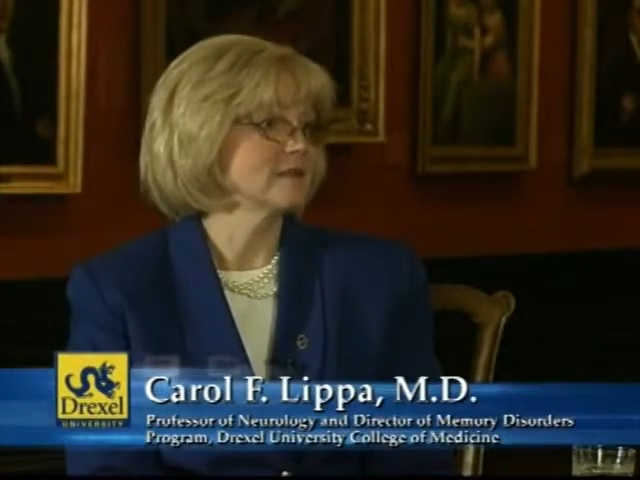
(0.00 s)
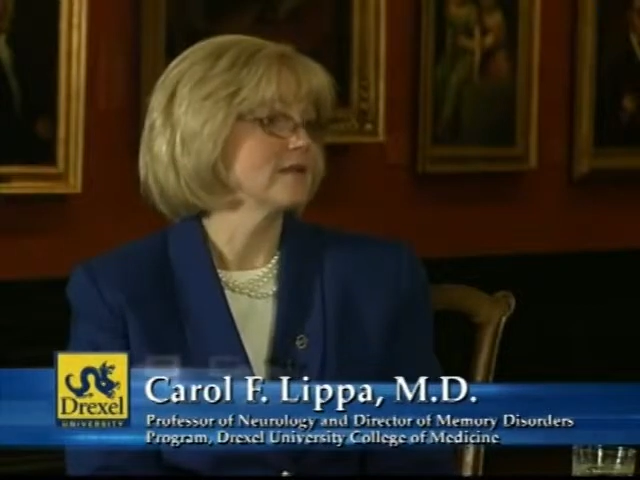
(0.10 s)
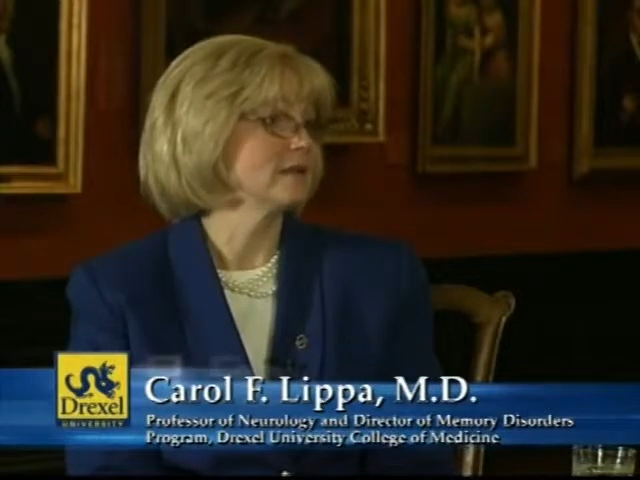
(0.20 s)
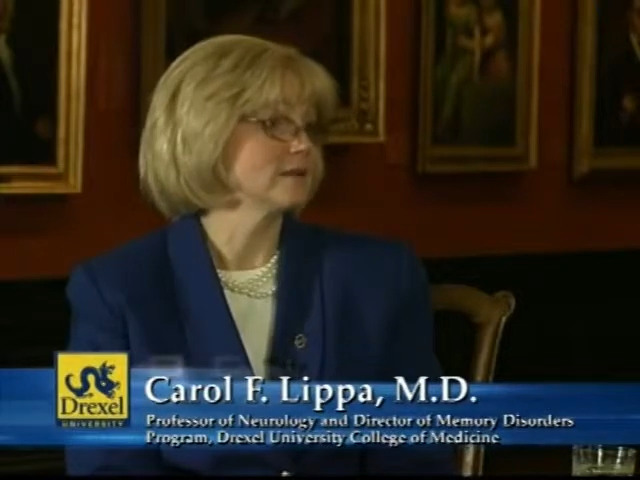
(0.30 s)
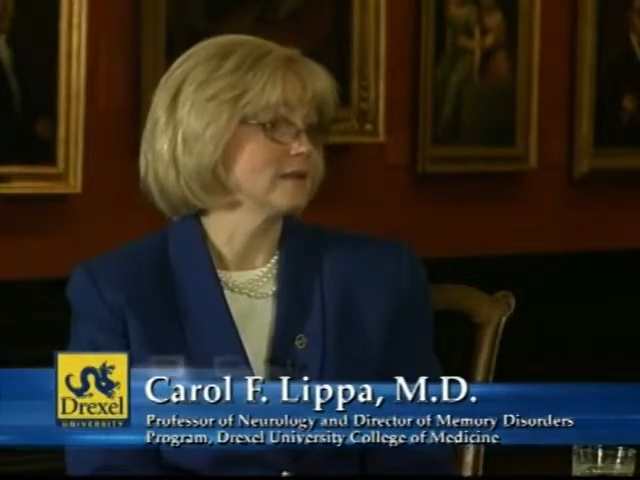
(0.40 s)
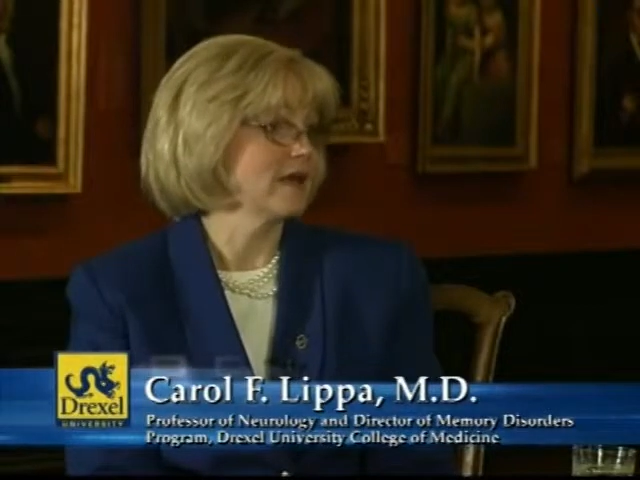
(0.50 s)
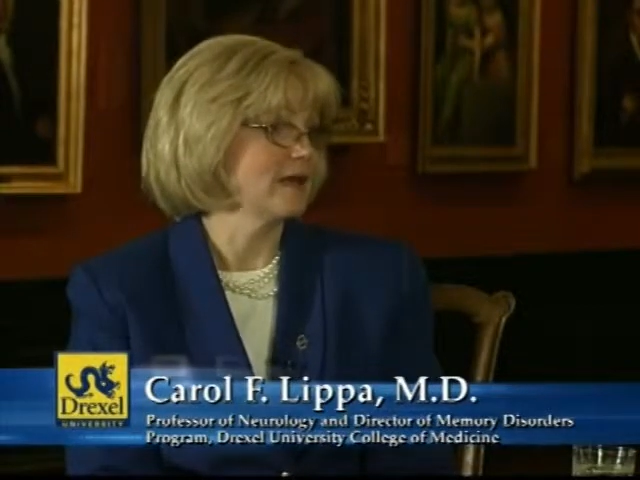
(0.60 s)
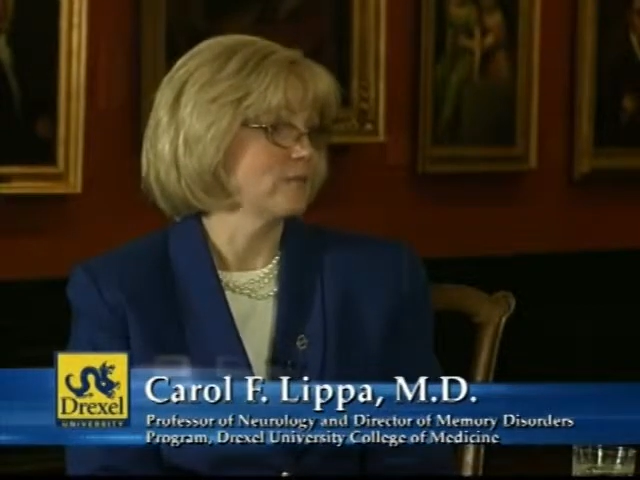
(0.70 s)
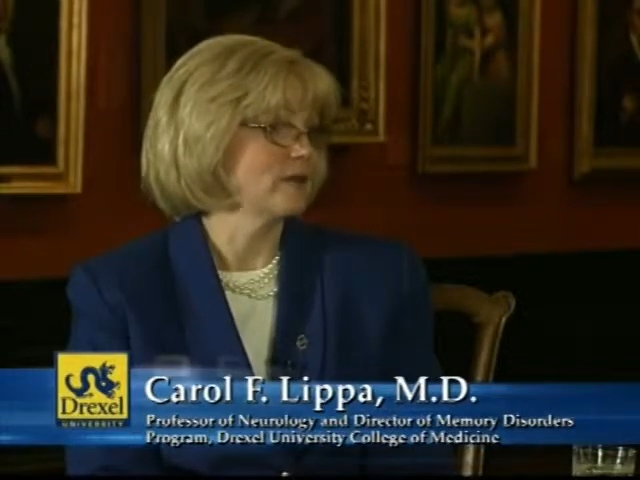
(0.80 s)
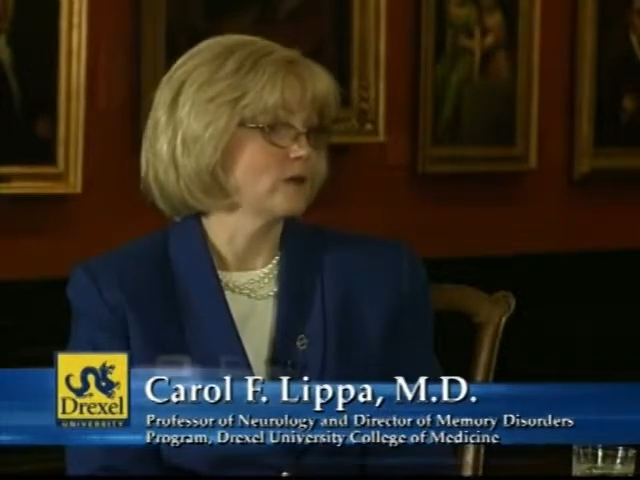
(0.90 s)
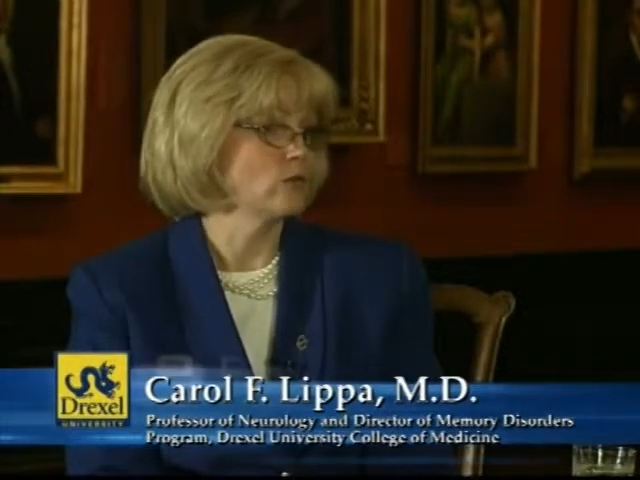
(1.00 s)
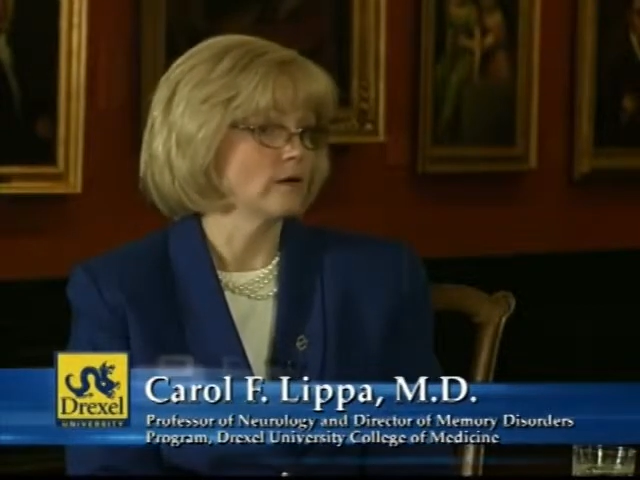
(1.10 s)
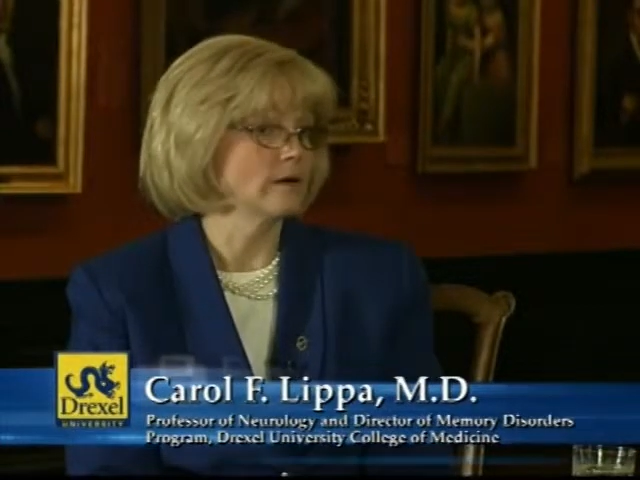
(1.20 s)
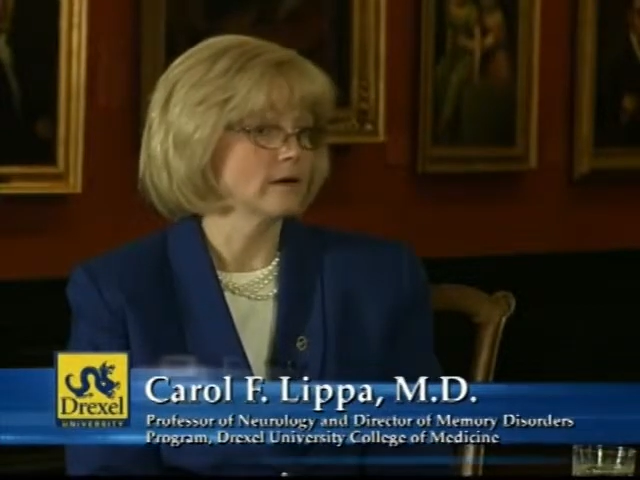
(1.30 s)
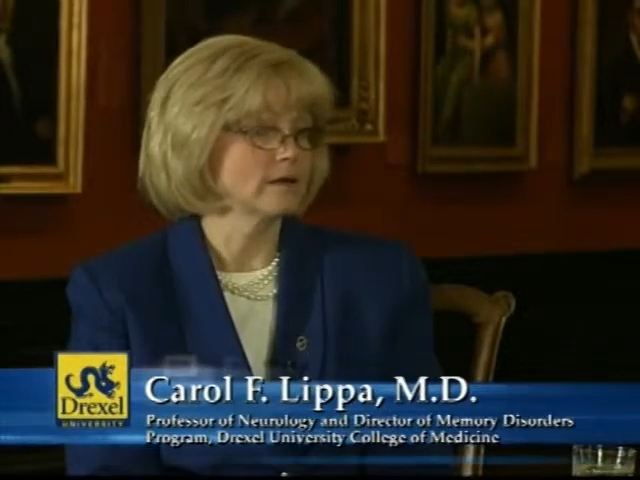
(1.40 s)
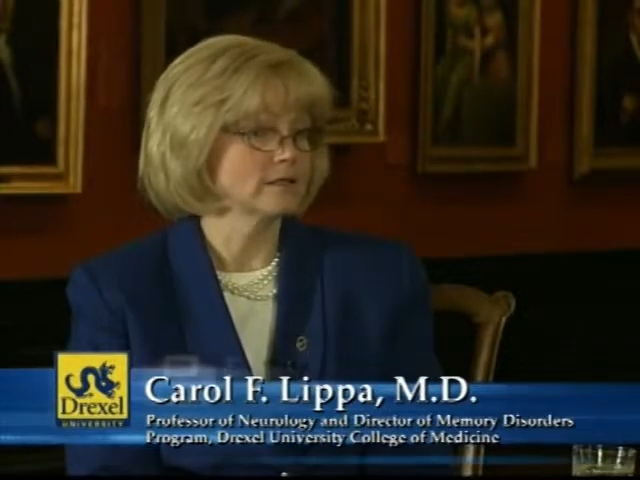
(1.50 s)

the, mm-hmm. in the lab that work.